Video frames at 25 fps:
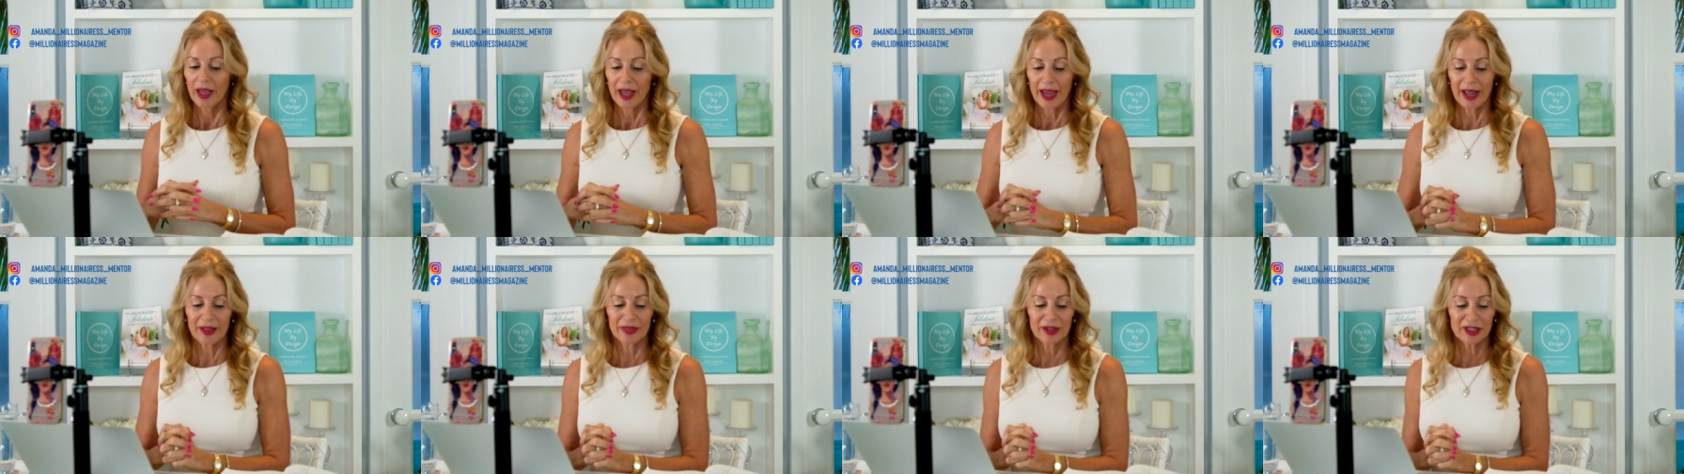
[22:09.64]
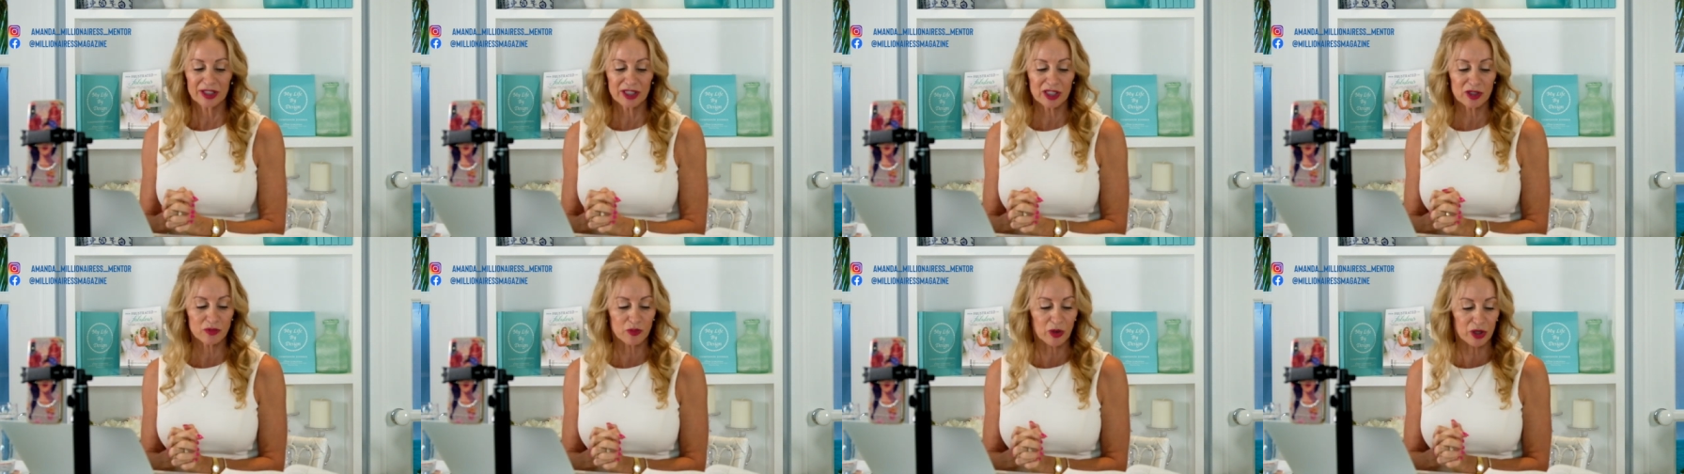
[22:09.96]
And
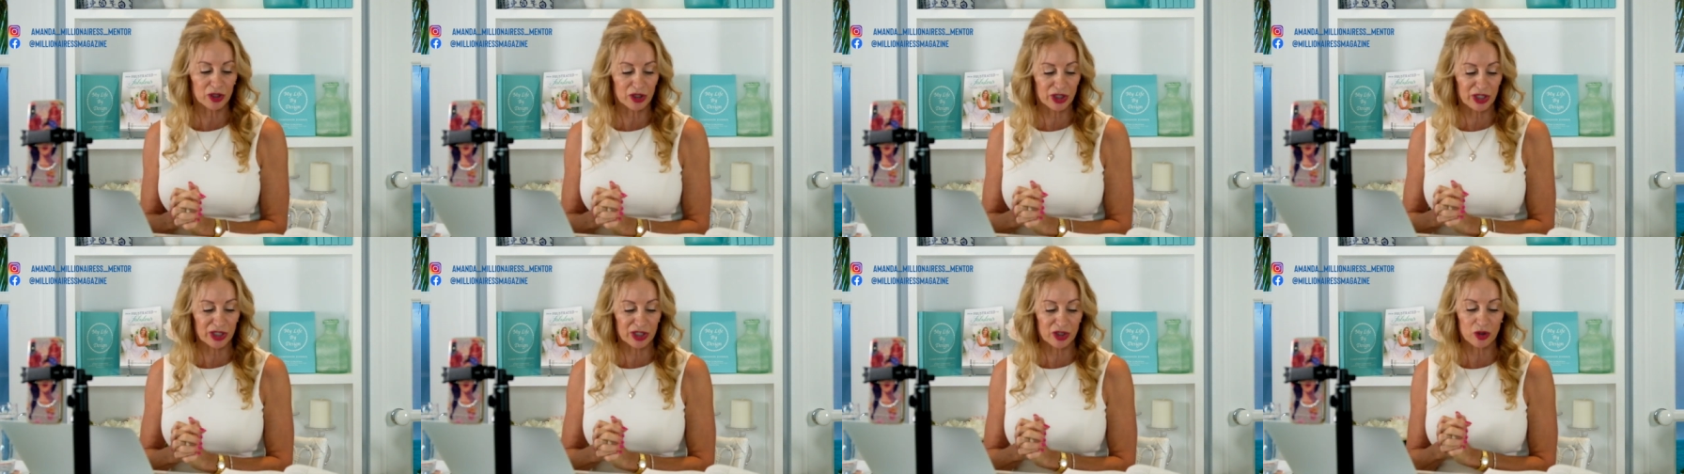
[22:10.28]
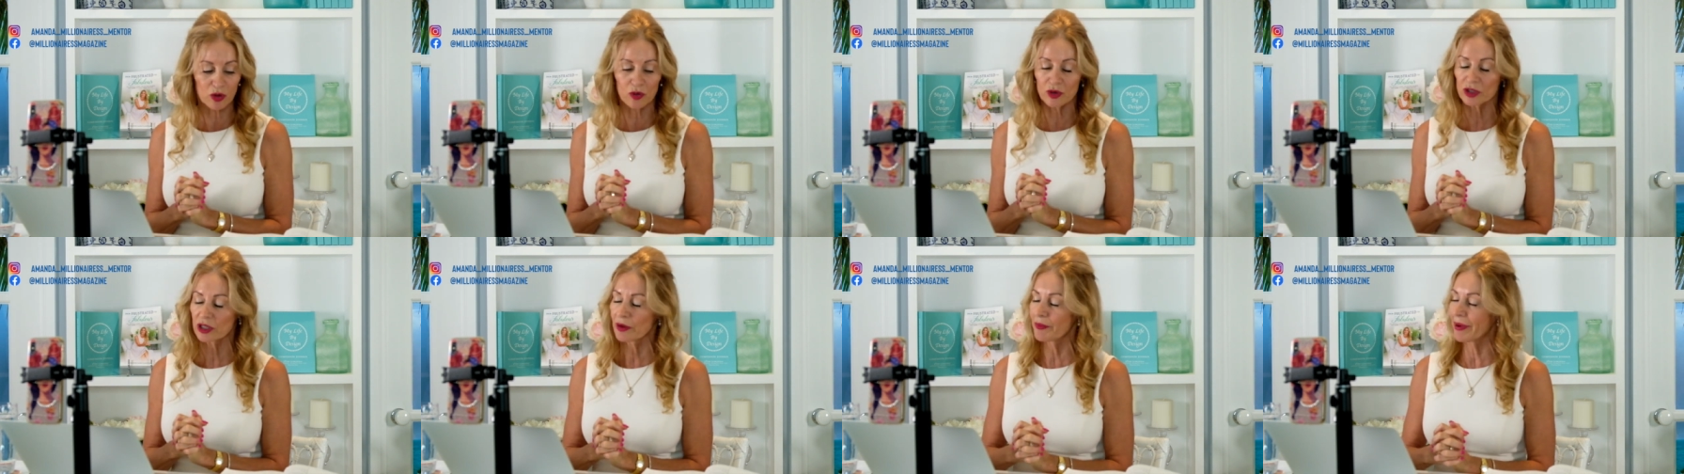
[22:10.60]
this is what she
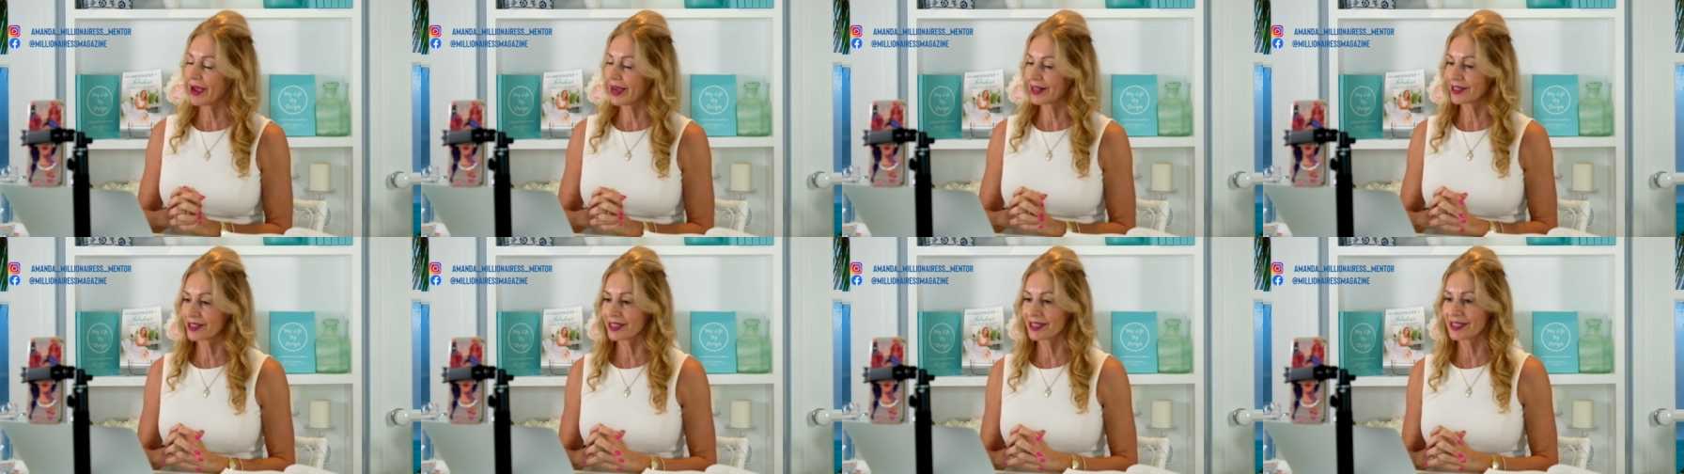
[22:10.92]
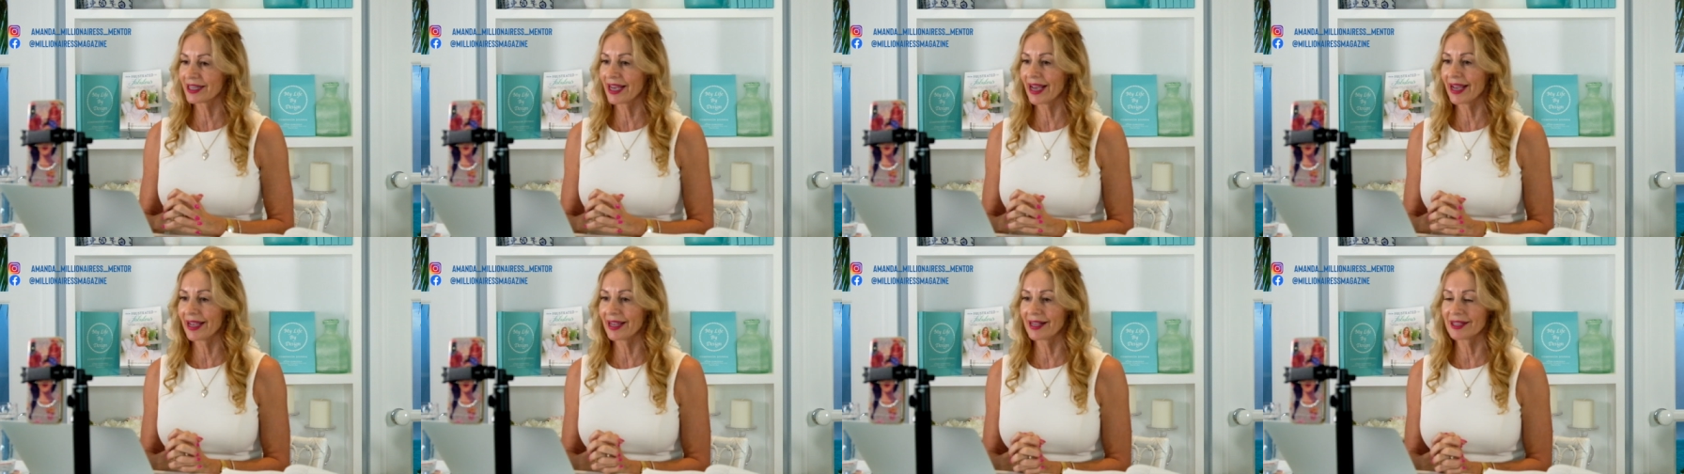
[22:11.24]
talked about
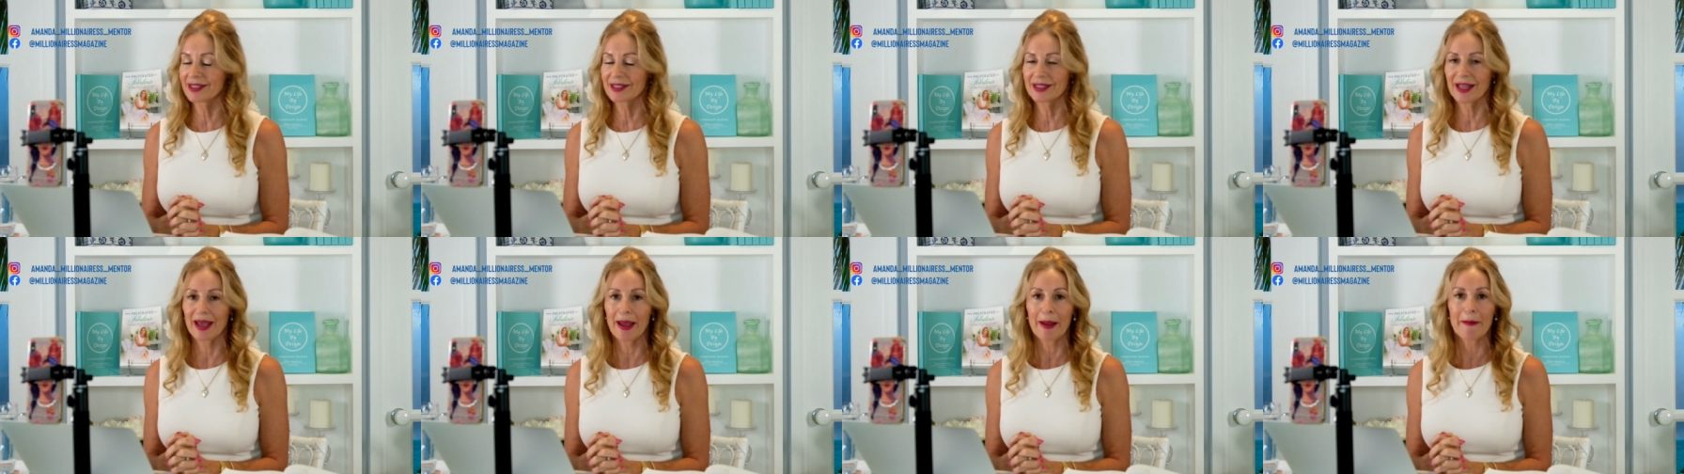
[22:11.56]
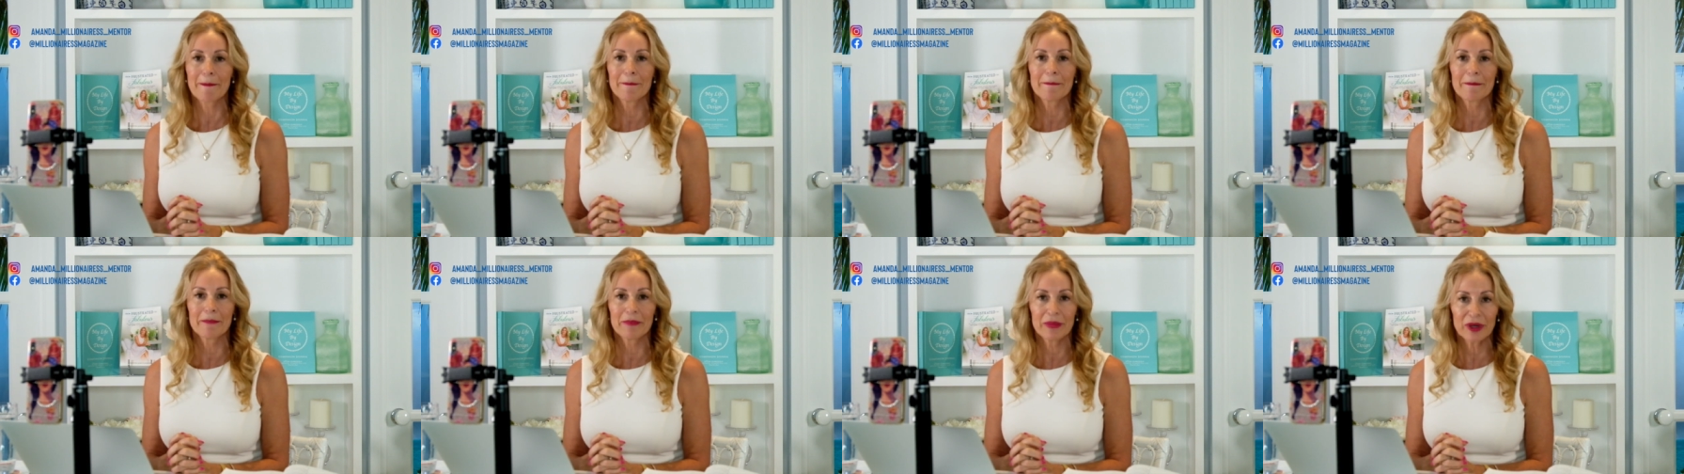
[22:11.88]
today is
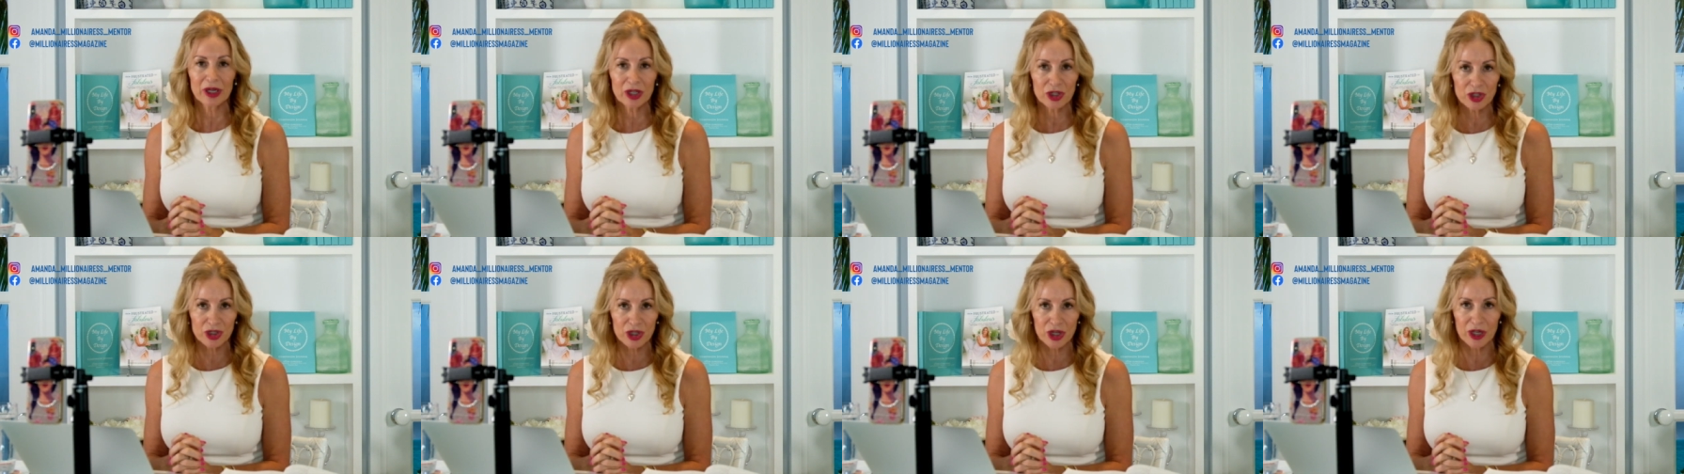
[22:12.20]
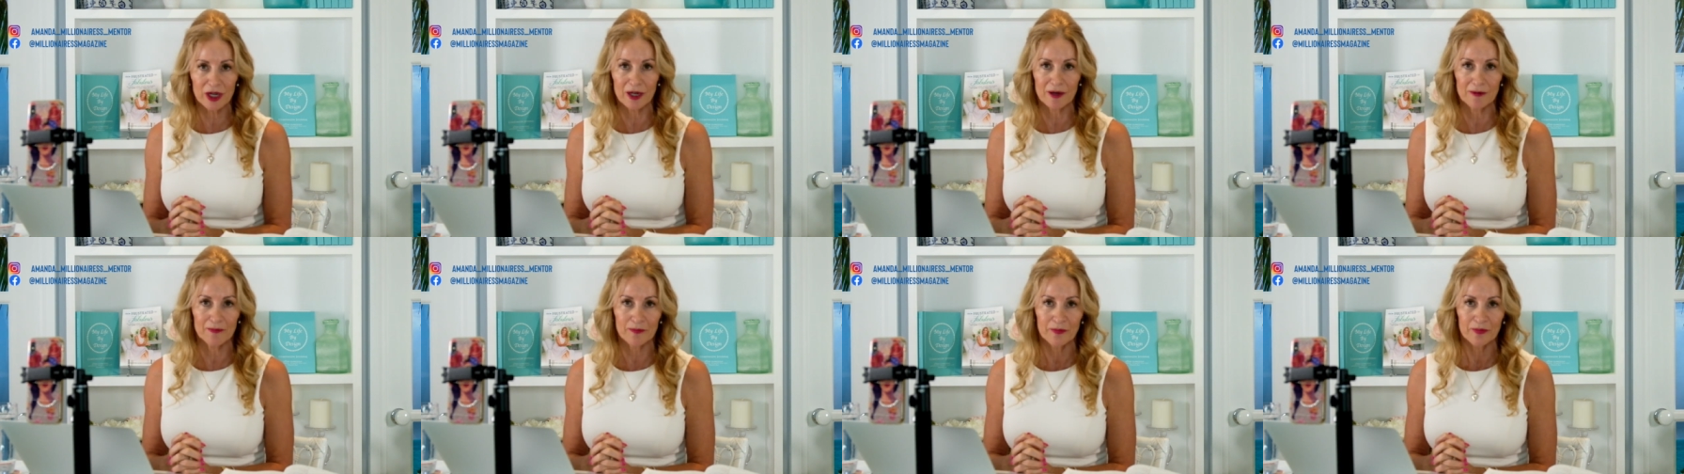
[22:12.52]
that
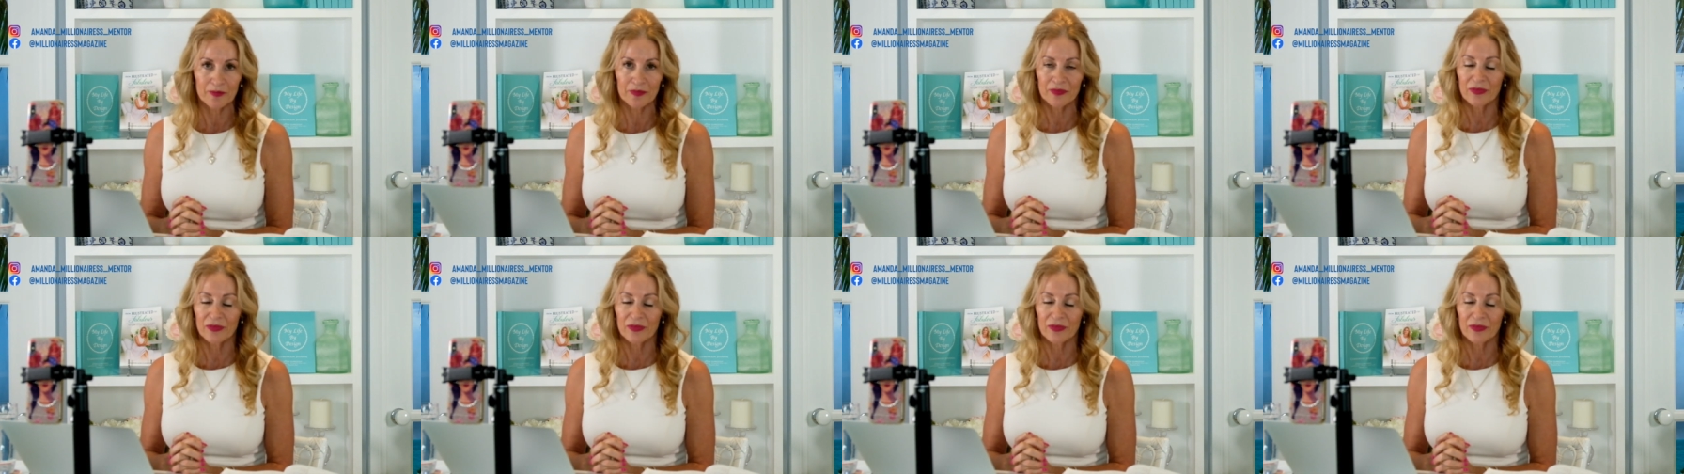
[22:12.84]
mission